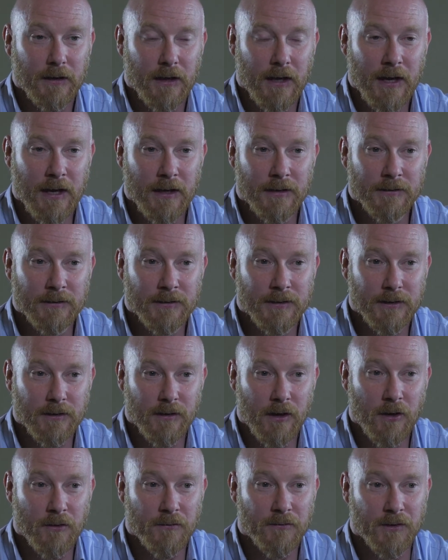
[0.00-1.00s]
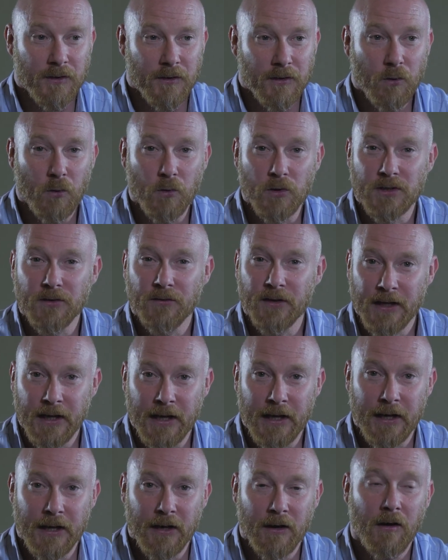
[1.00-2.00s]
And over the course of a
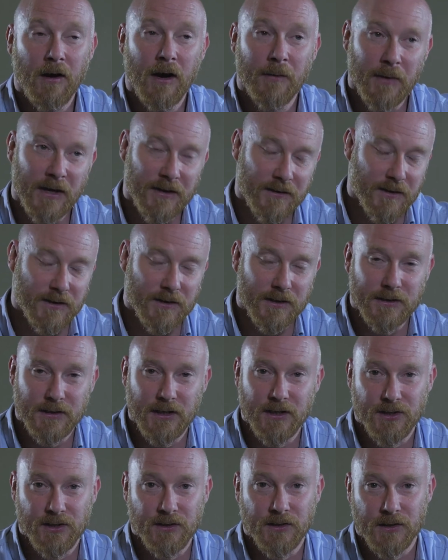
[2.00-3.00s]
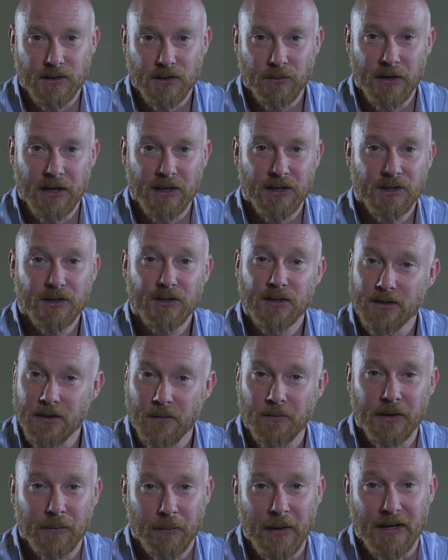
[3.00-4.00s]
year, I made the decision to switch to
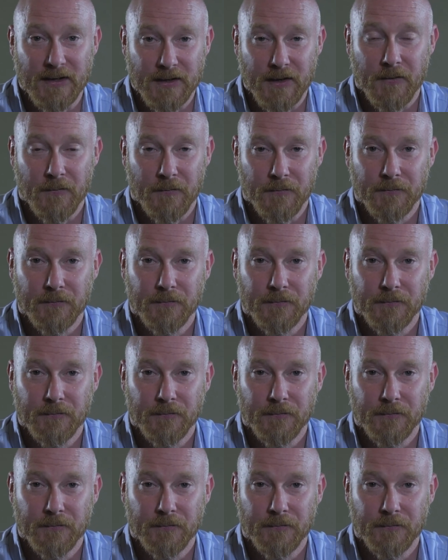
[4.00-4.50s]
something better.